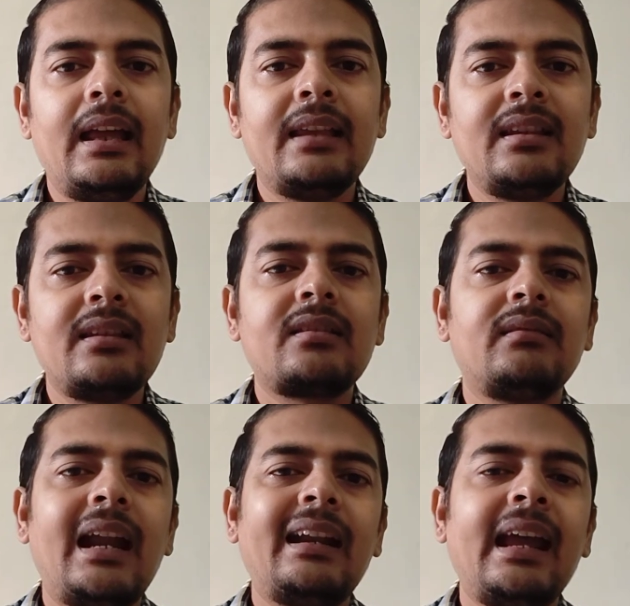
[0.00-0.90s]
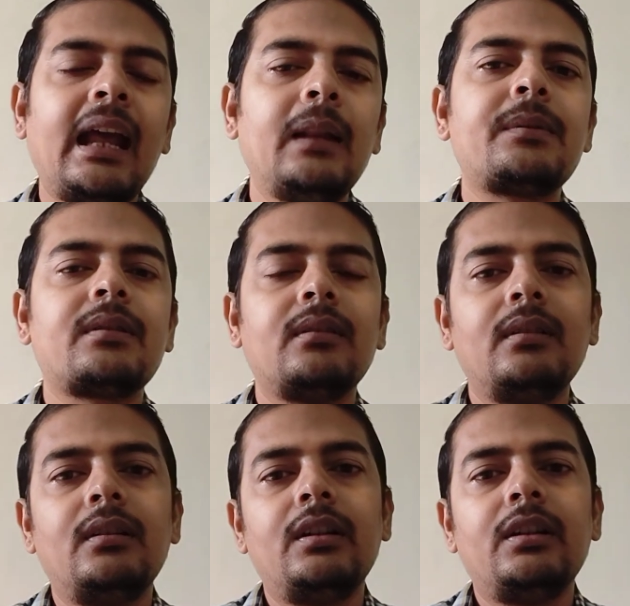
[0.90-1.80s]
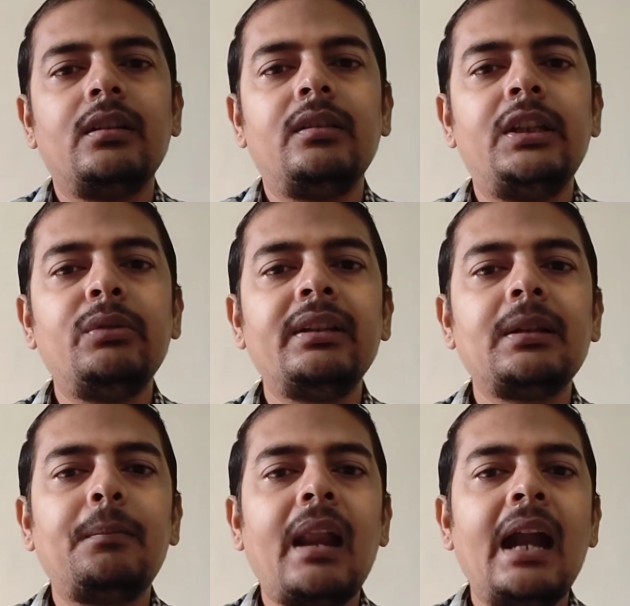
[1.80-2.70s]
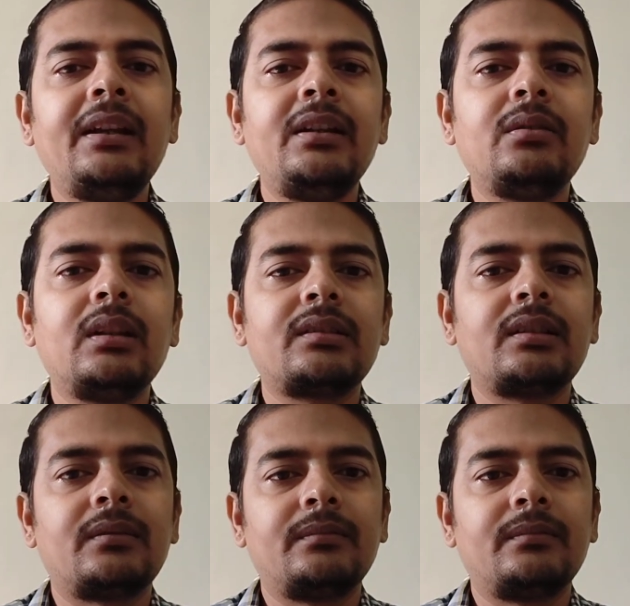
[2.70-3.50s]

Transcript: assist, that helps during the plant introduction.